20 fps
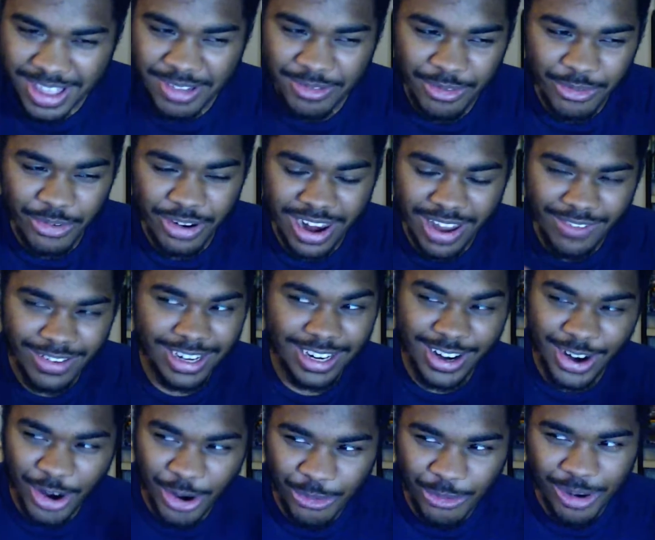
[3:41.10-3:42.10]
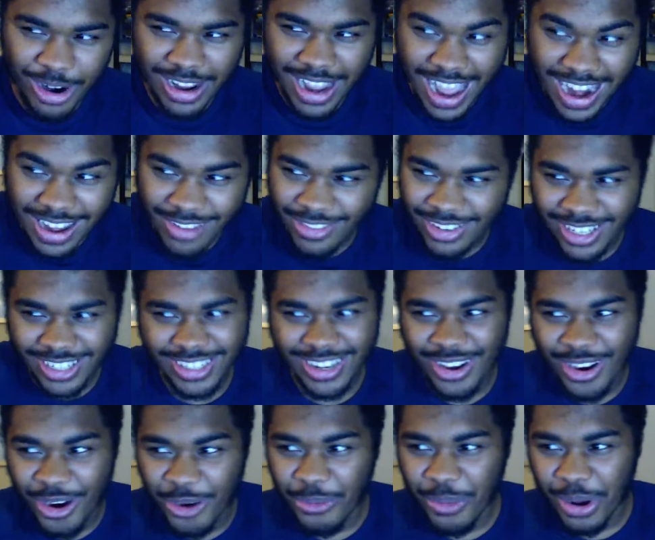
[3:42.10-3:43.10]
We never did a homework. I never did the
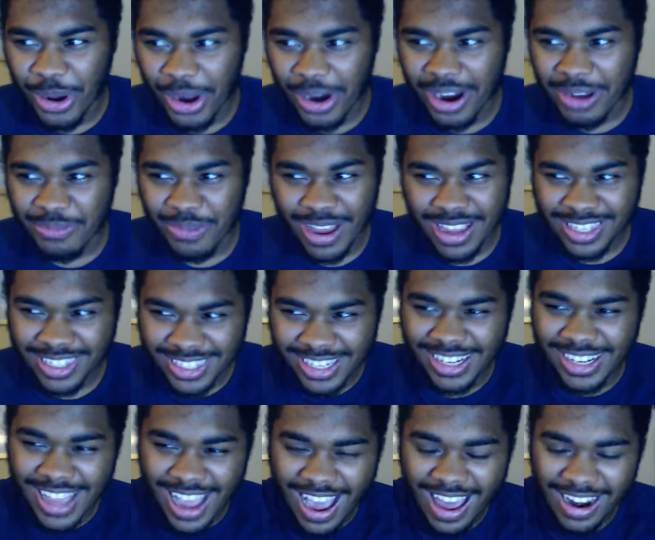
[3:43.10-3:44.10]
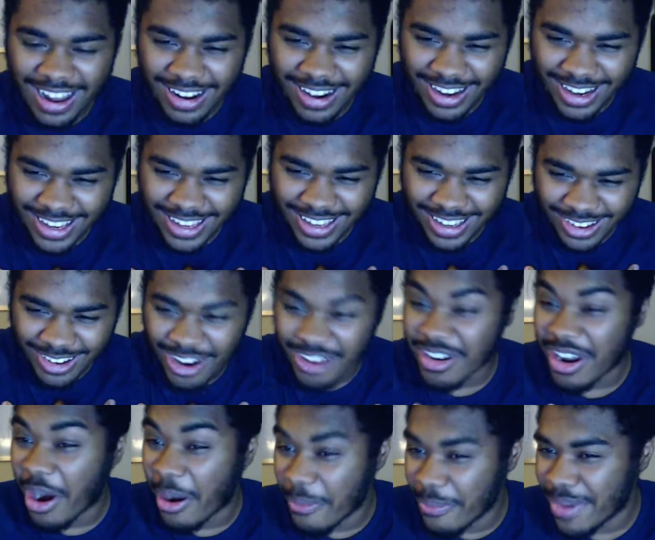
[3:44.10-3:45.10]
homework, alright? But I still kind of, like,
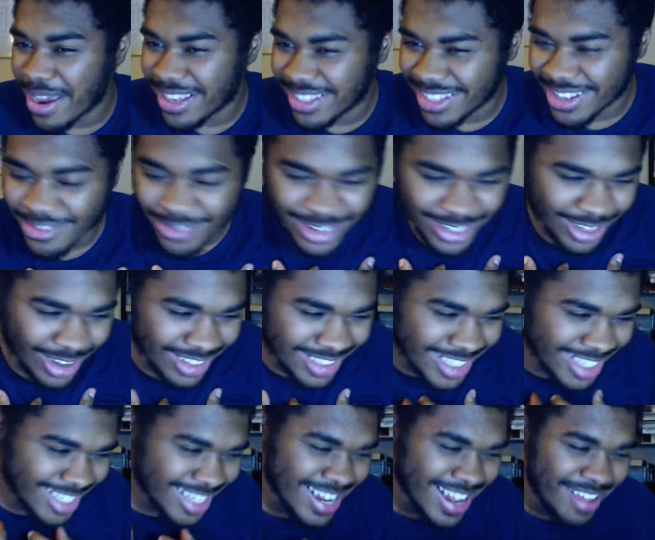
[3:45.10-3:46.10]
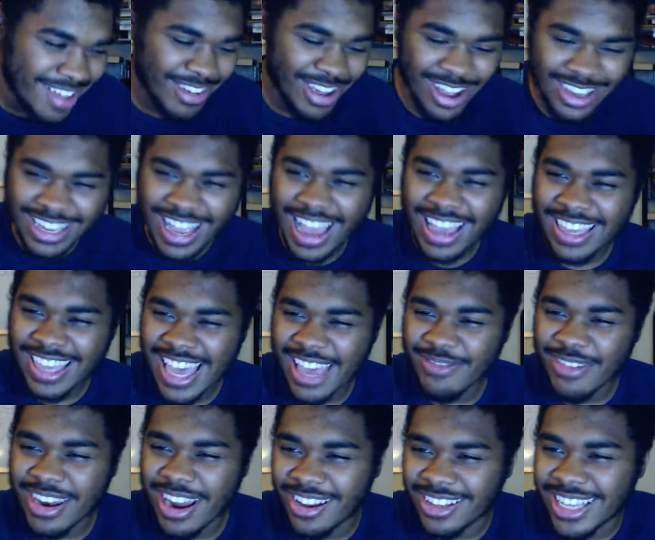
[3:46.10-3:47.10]
got amazing results. Because I
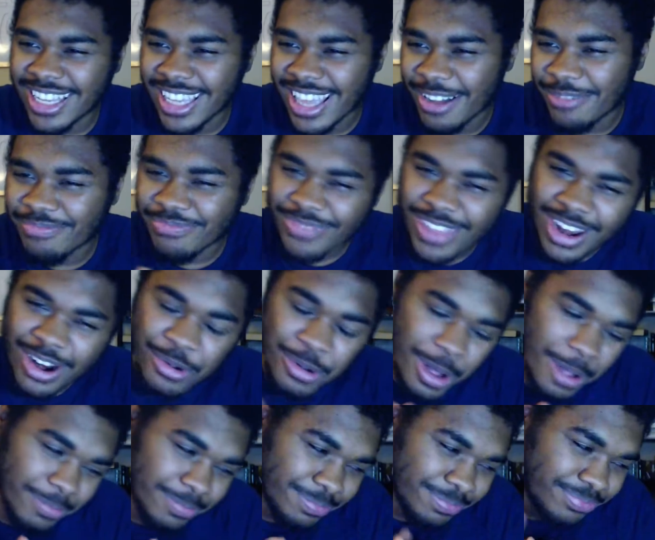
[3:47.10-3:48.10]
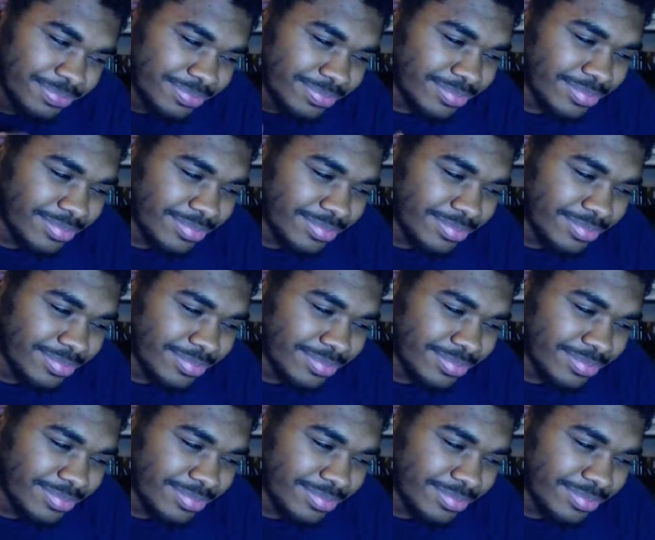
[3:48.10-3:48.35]
came in, I was like, yep, you know what?